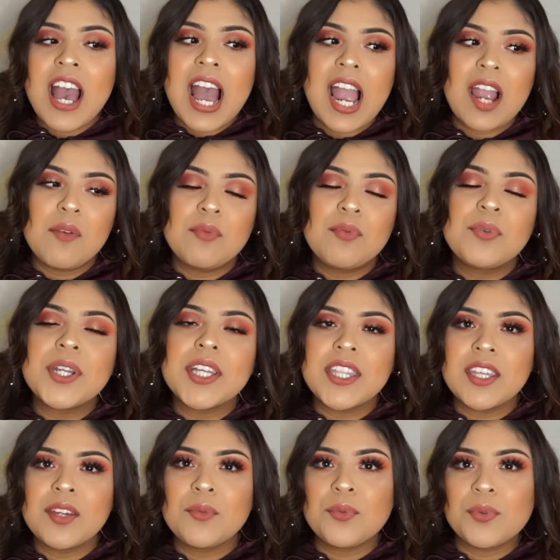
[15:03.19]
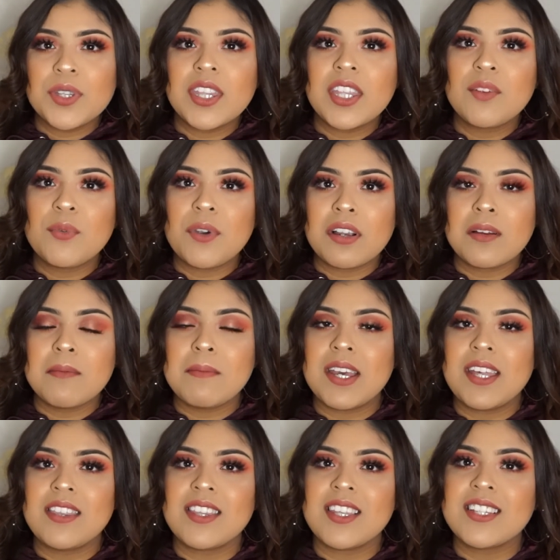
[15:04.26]
I really, really
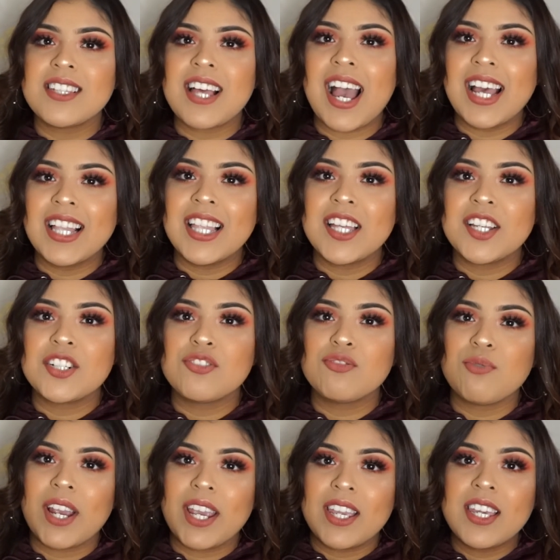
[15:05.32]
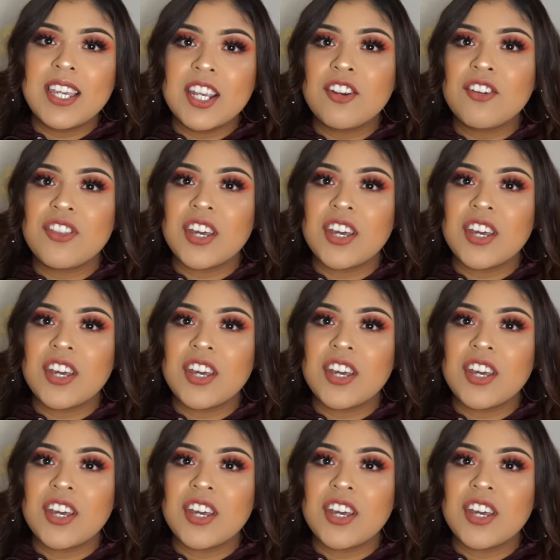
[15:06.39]
recommend these highlighters right here.